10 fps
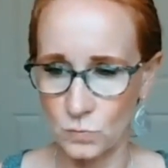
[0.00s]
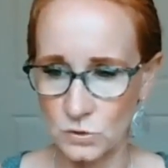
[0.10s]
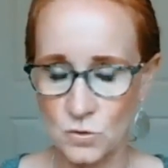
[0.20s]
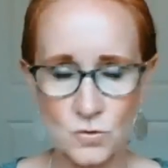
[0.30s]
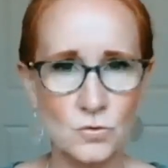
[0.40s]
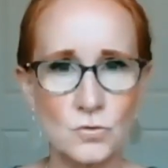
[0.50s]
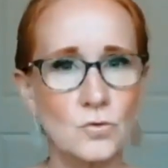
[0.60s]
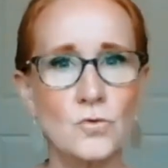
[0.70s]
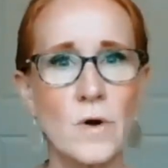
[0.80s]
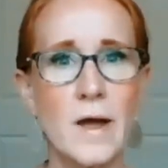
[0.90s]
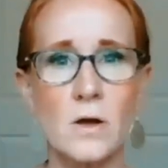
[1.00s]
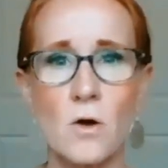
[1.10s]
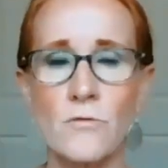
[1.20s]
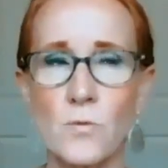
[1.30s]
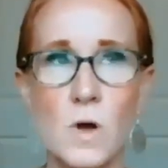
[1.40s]
was
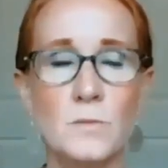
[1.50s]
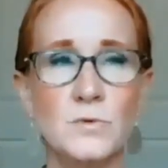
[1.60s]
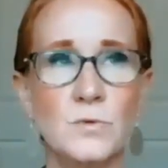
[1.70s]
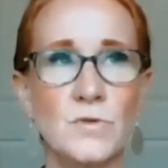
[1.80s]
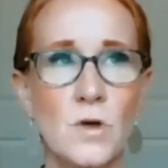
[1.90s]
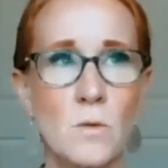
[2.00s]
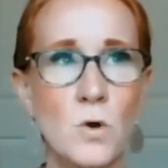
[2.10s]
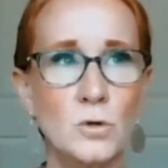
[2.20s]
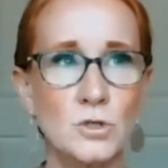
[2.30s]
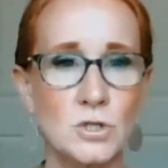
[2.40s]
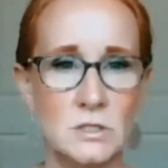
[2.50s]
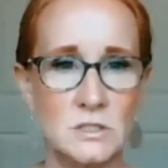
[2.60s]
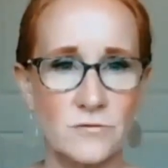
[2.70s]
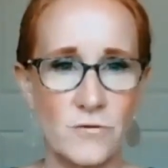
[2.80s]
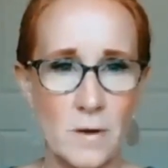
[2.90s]
crying overwhelmed with
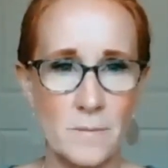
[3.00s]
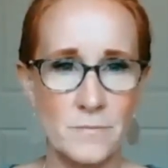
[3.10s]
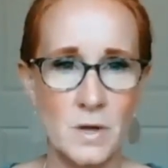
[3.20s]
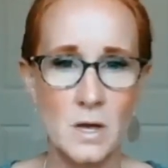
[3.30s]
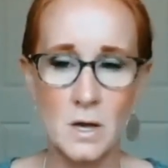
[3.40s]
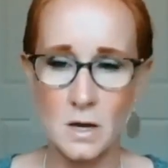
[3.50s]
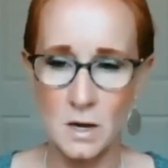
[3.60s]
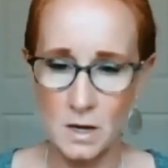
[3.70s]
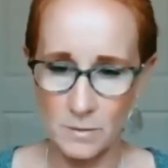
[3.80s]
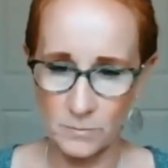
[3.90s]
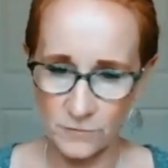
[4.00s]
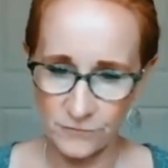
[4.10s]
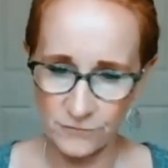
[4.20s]
emotions from um,